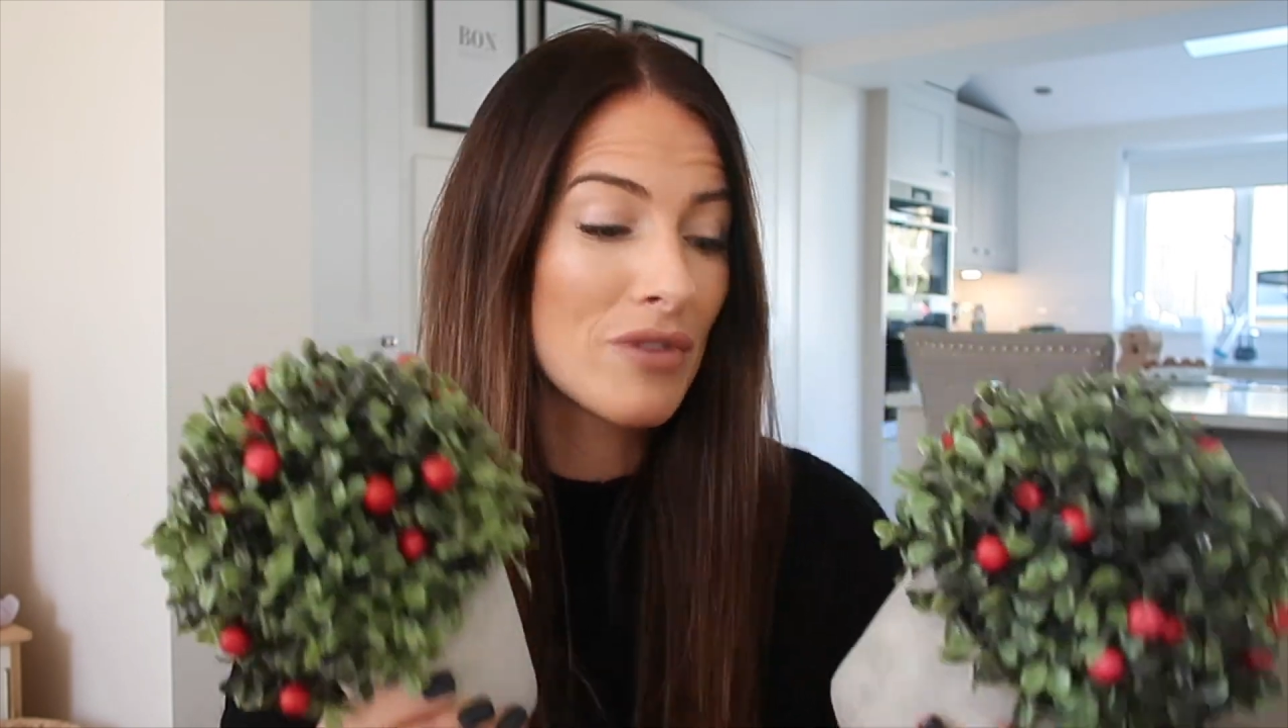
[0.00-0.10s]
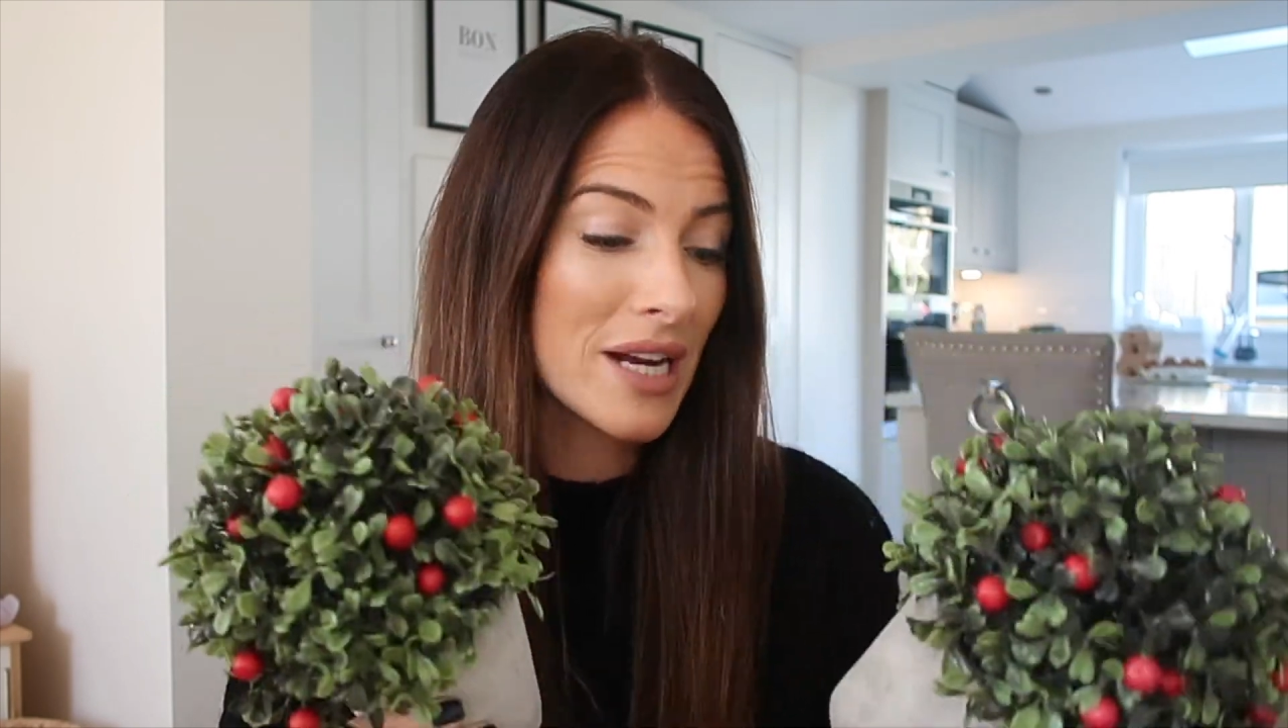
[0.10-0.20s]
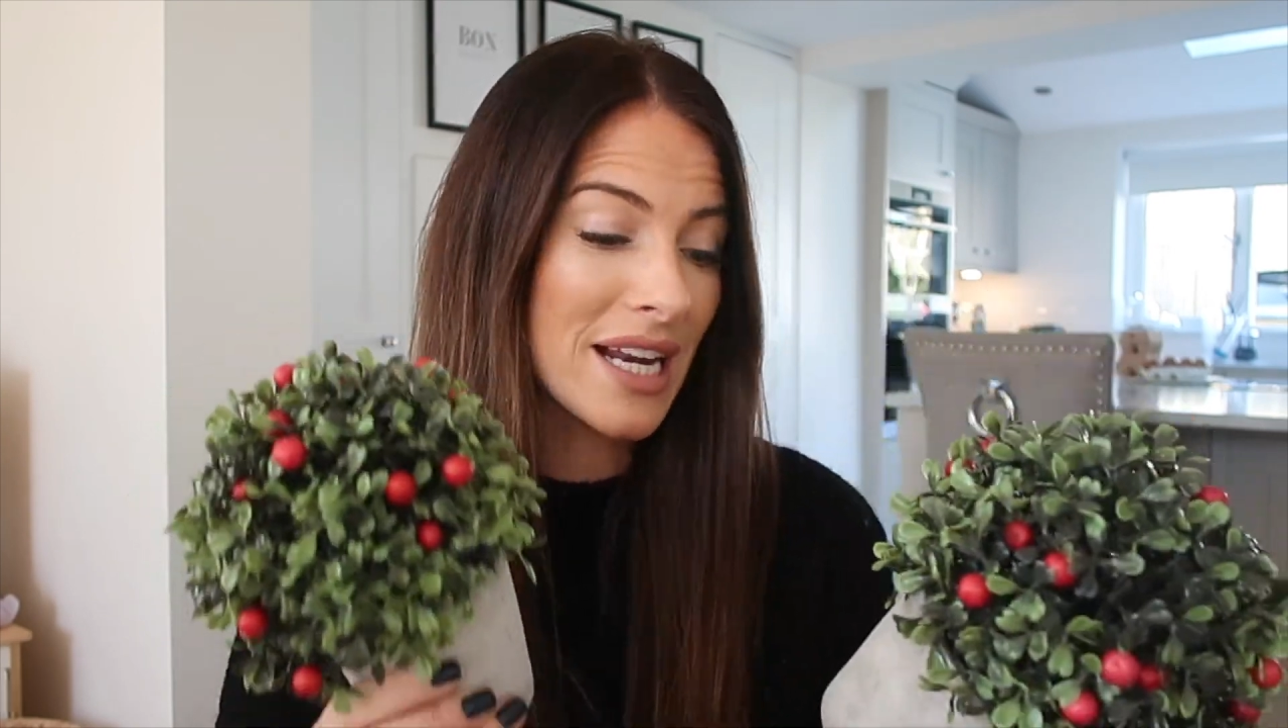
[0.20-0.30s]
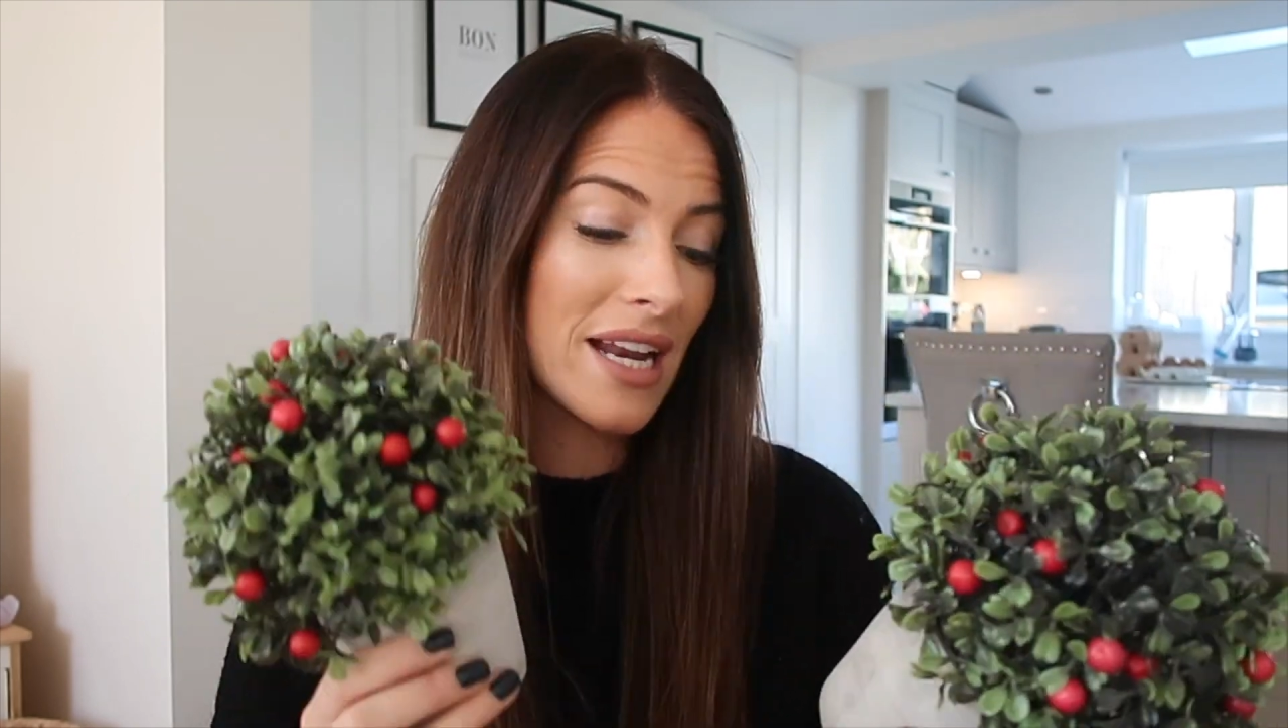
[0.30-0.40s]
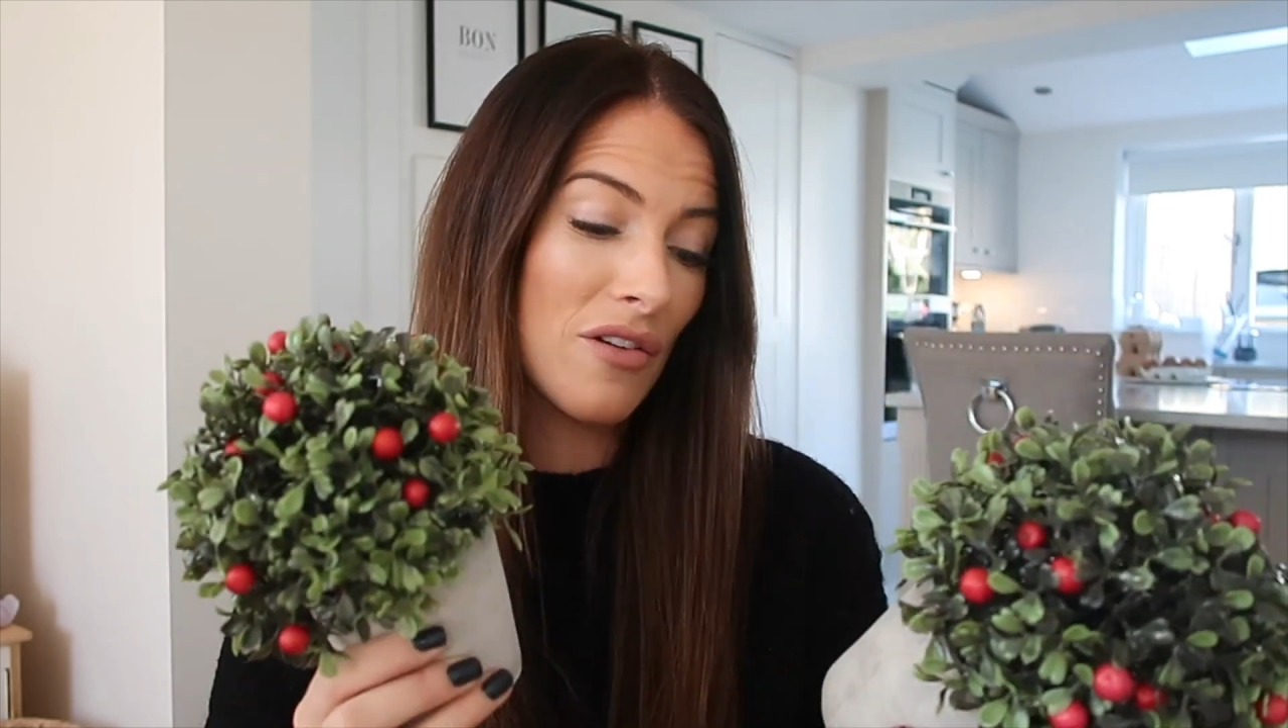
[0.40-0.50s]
really